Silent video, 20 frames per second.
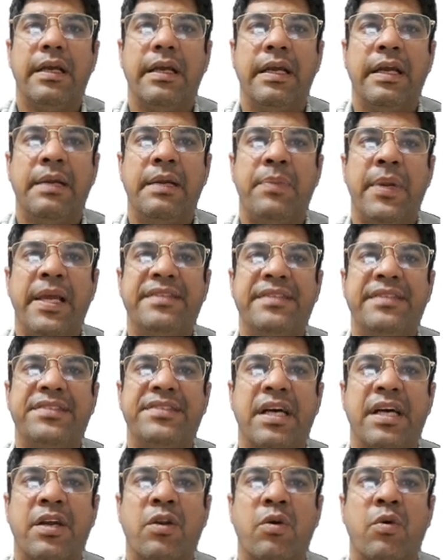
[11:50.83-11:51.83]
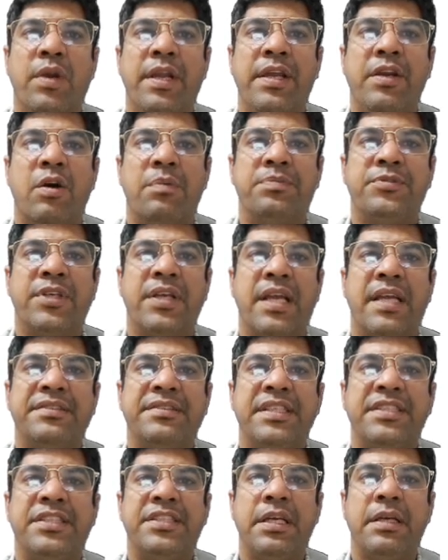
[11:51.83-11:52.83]
It plays a role in
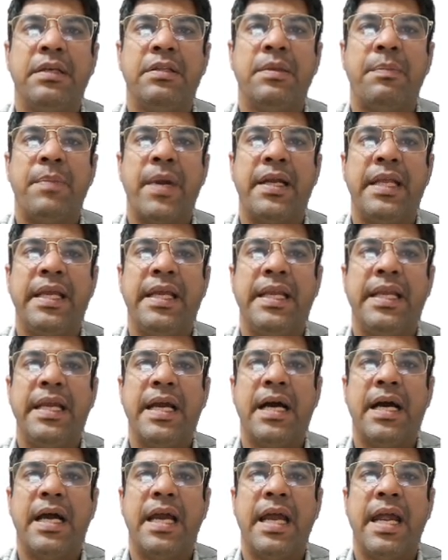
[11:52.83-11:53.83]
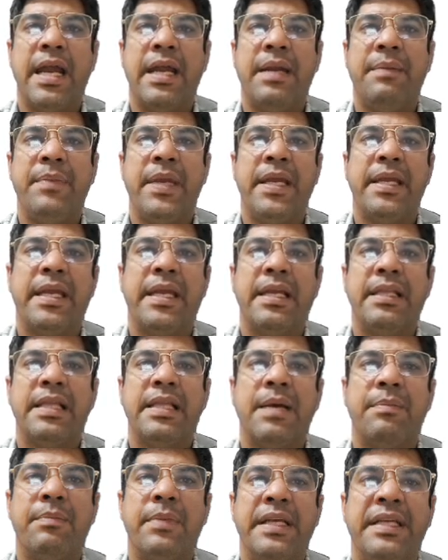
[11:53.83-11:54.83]
opsonization the bacteria and making
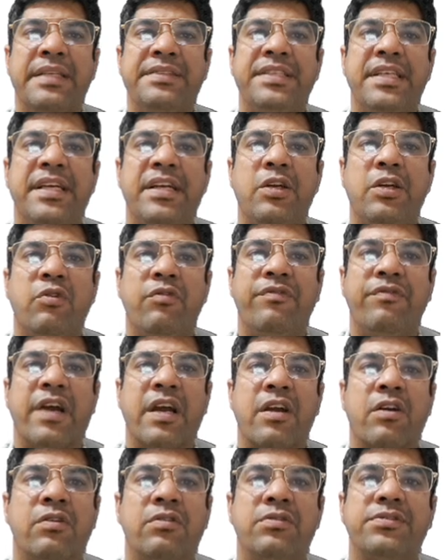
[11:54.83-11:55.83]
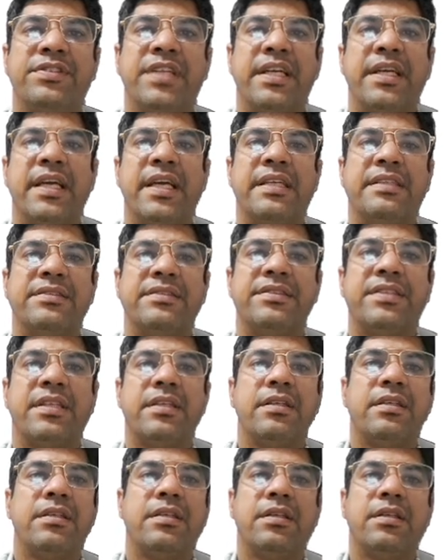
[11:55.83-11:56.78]
them easier to phagocytize.